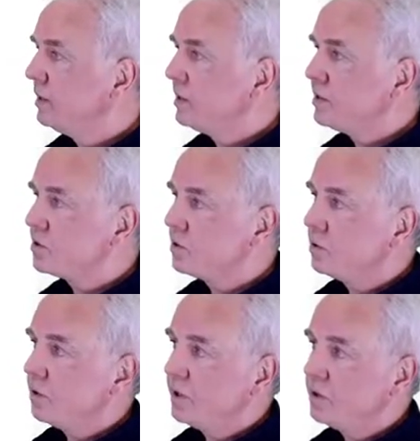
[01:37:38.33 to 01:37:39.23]

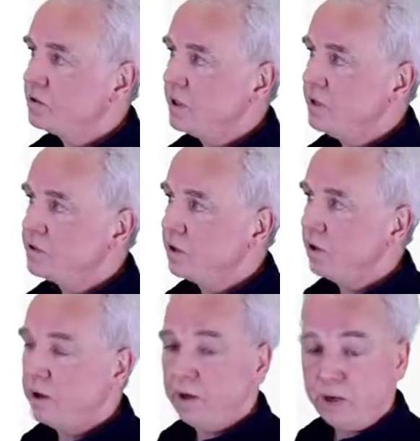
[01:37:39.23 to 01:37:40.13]
So in this case,
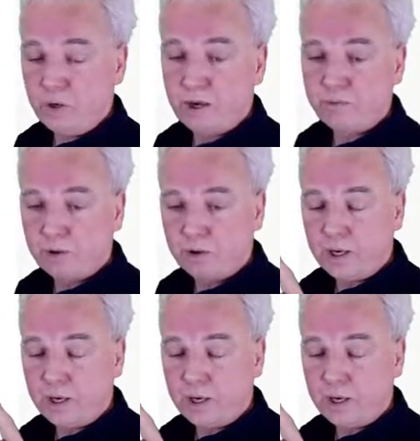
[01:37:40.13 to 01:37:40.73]
uh, if you have an